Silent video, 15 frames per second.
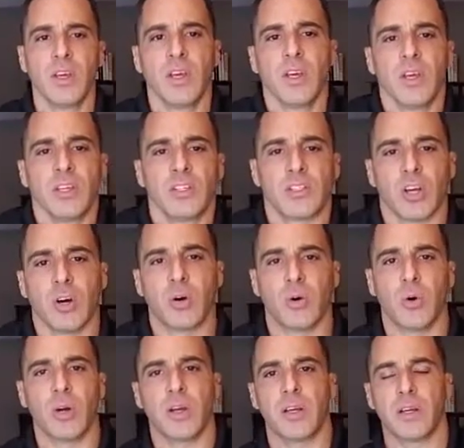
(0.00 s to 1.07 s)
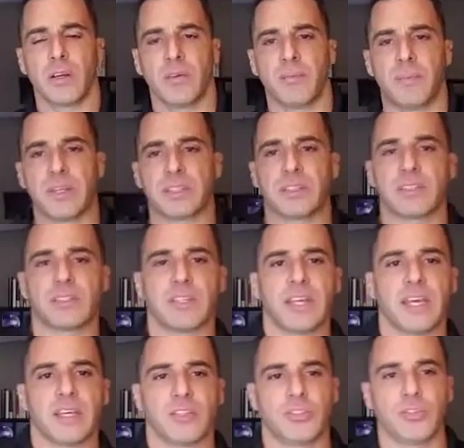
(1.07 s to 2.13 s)
So business
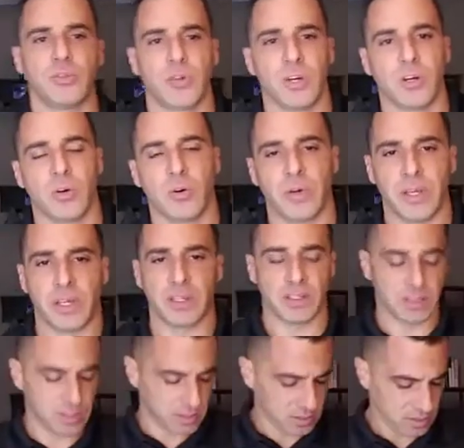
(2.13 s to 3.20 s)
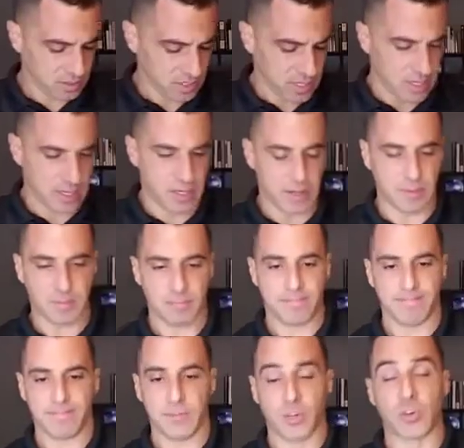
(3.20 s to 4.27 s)
today, as you know, is
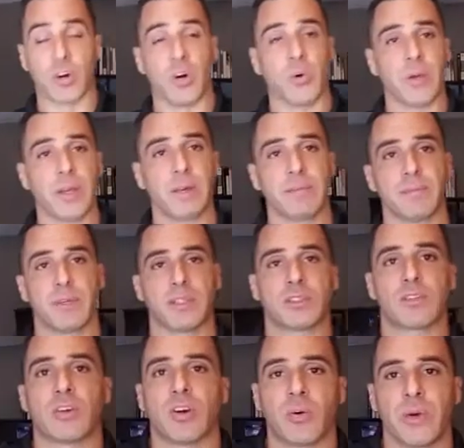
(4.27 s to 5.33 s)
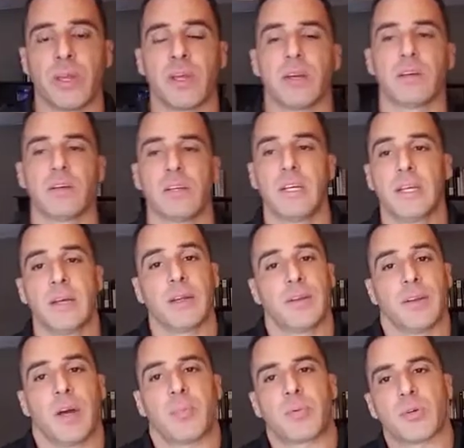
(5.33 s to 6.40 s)
growing. It's growing
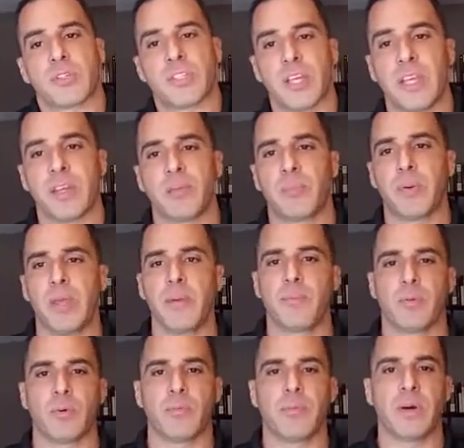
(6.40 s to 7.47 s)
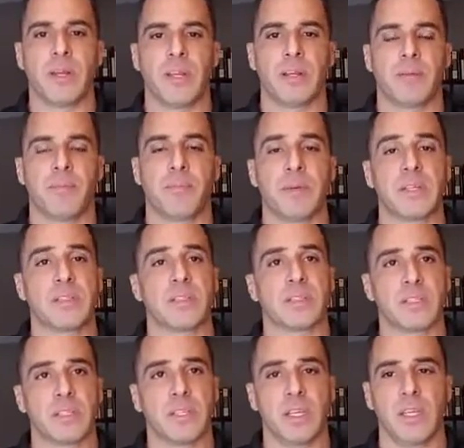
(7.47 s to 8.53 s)
not per se in people, but in
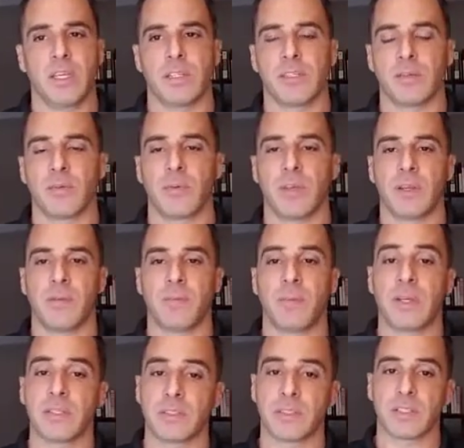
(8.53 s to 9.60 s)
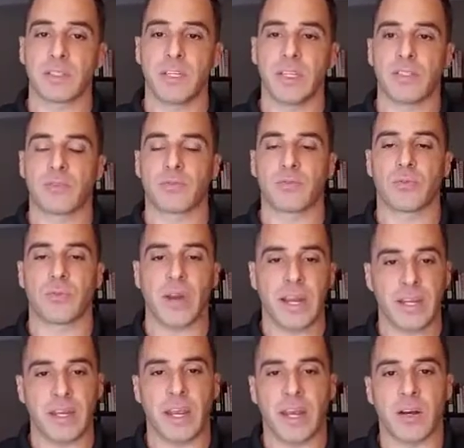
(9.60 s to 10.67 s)
business needs. And in business needs
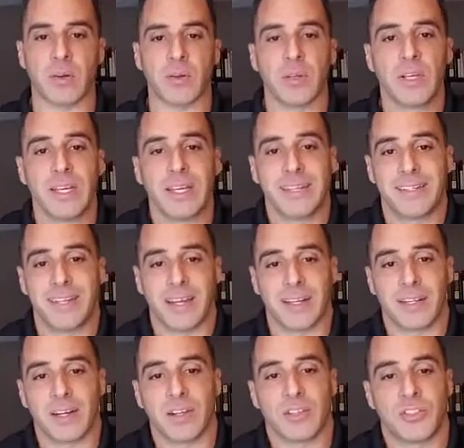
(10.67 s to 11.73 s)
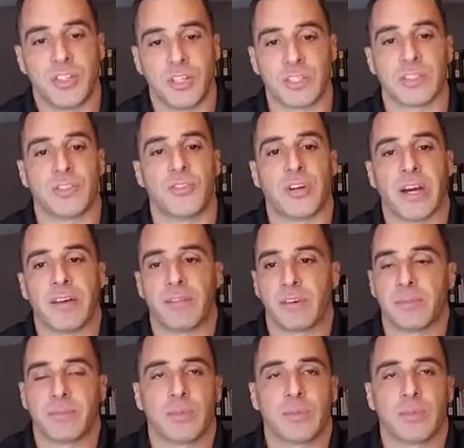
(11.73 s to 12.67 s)
right now, technology is the driver.